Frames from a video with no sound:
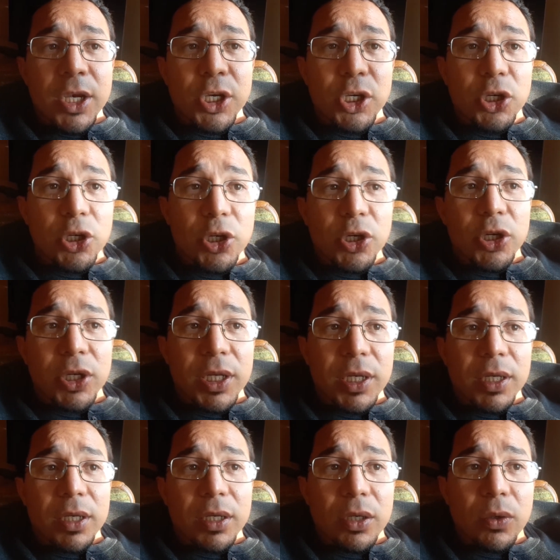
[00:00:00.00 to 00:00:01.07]
good
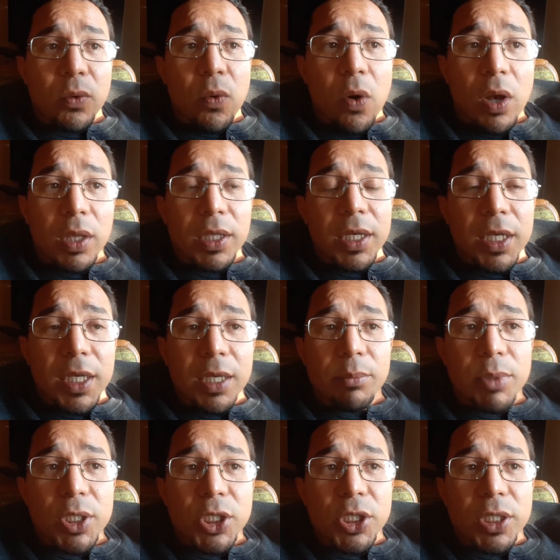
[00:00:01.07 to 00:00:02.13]
quality
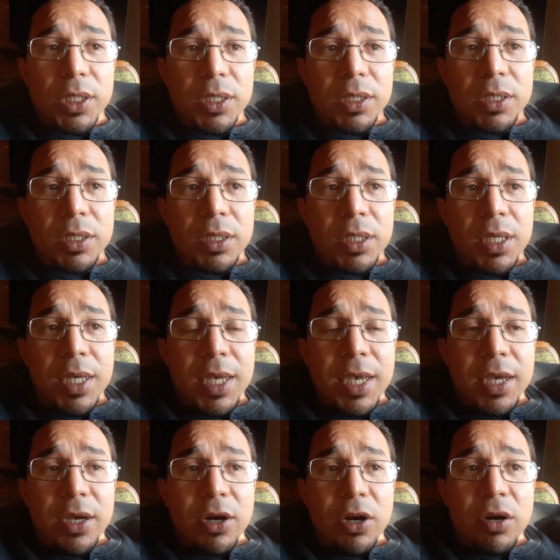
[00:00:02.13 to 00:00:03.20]
images
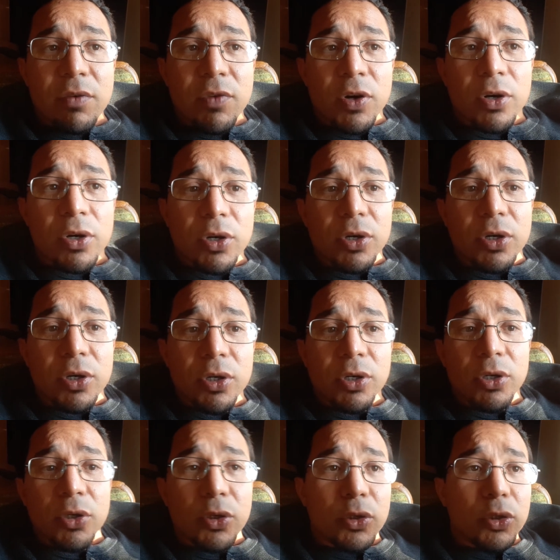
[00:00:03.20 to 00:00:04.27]
of her
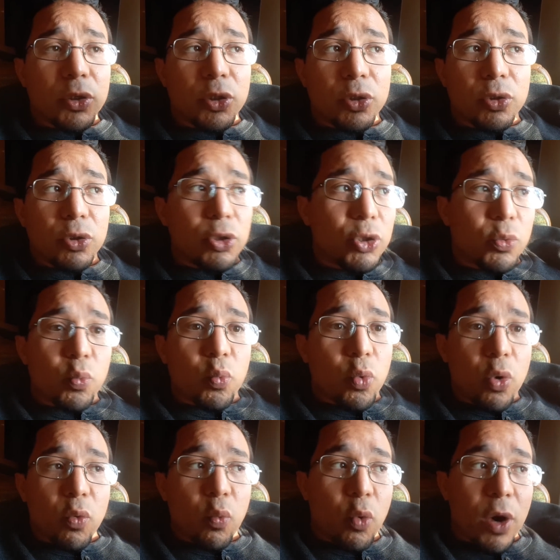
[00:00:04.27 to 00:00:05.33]

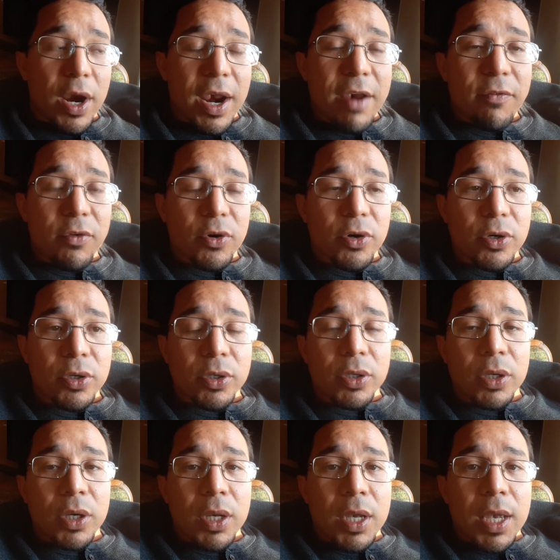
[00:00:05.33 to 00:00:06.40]
wherever,
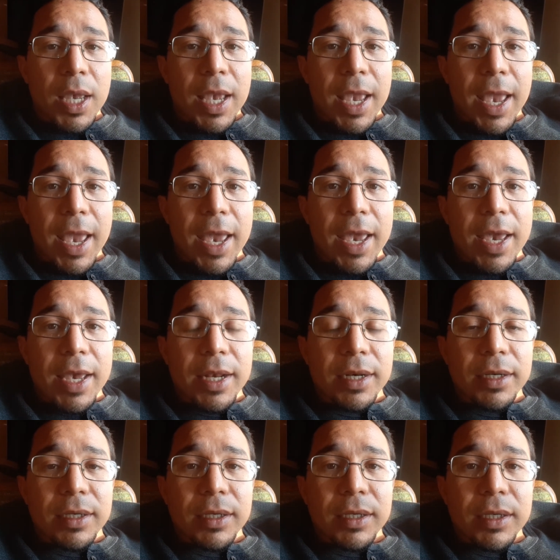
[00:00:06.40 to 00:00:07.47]

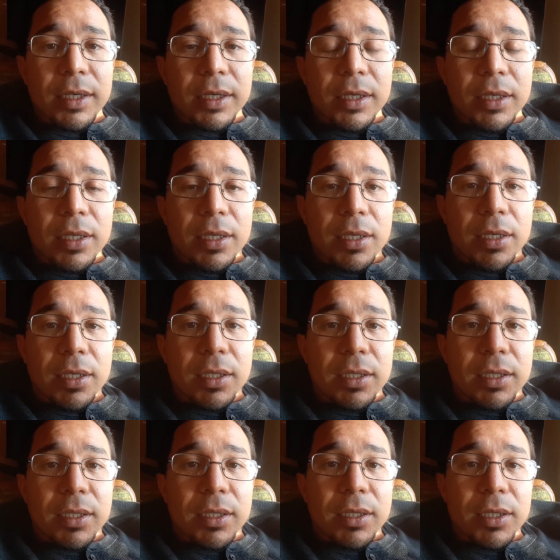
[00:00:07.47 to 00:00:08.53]
and
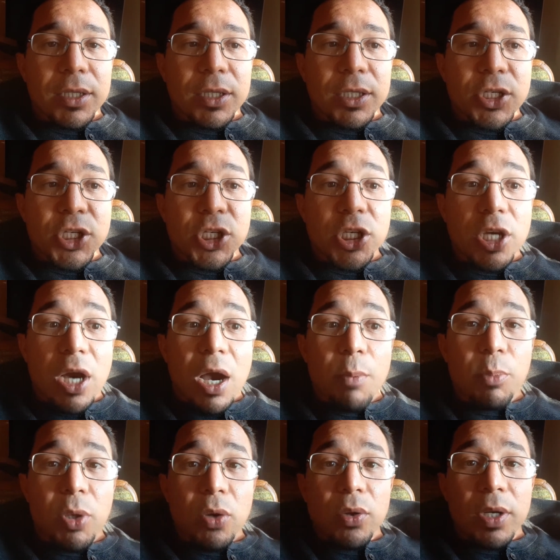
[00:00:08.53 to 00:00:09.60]
she
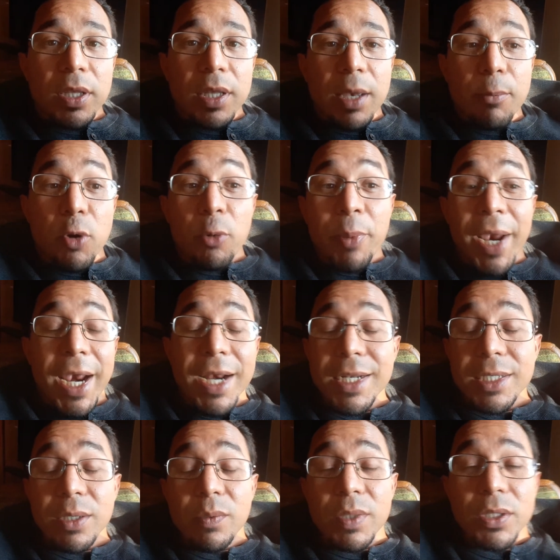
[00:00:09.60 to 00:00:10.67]
uploaded them or paid
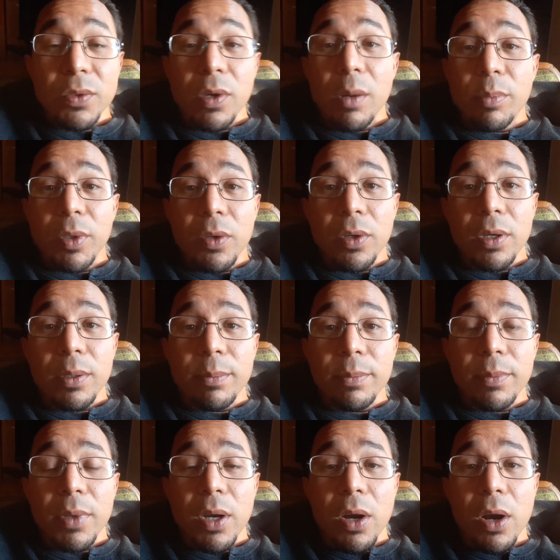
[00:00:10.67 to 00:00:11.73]
someone to upload
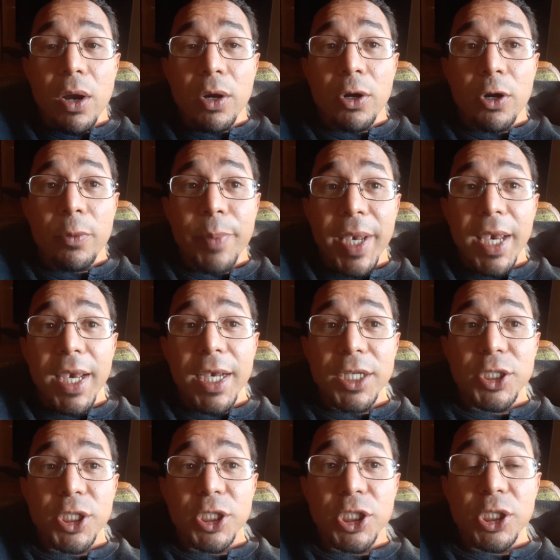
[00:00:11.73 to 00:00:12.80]
them on her
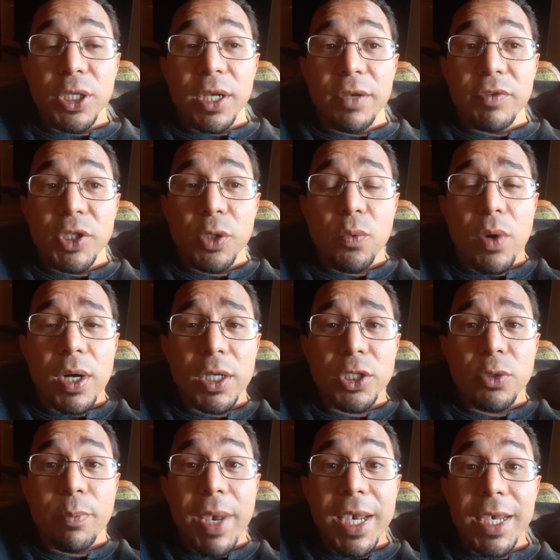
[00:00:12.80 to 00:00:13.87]
page, and if she wanted
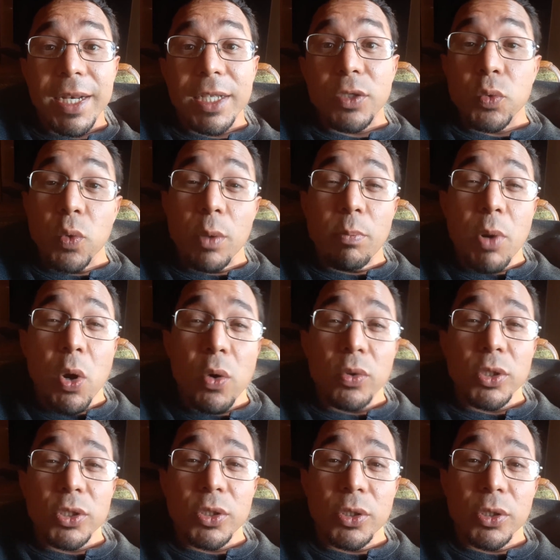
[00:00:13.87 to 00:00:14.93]
to make it into a
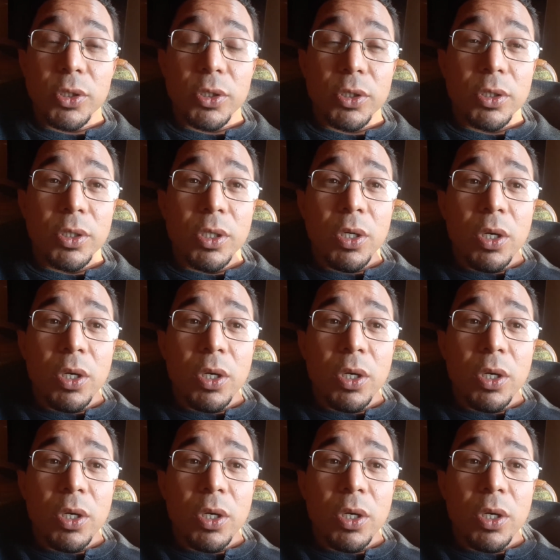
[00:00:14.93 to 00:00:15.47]
poster